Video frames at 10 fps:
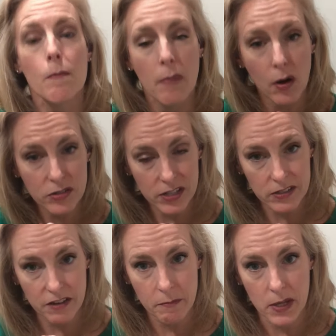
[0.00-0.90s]
Both
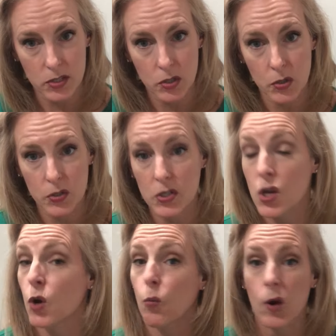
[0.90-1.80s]
sets of muscles
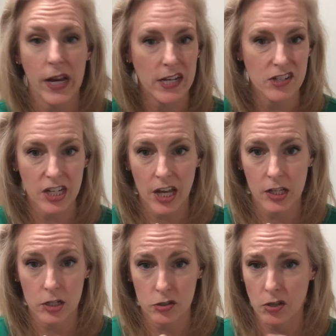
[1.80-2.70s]
working
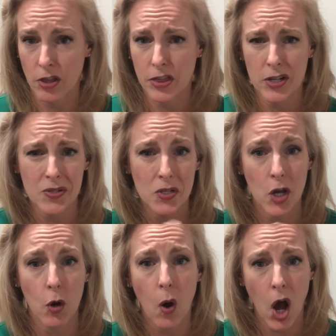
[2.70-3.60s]
together so that there's
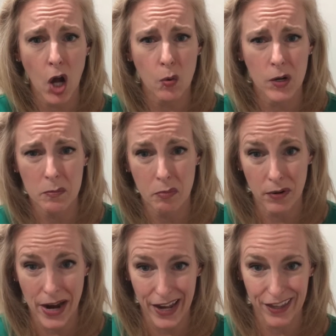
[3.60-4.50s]
no awkward
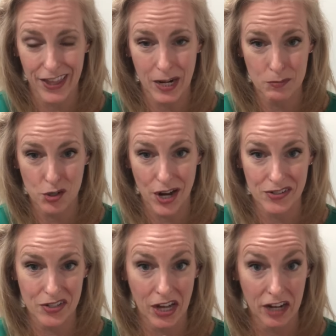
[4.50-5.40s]
break that I'm trying
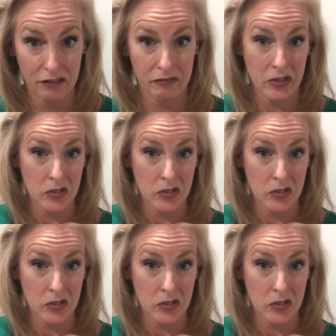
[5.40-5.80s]
to kind of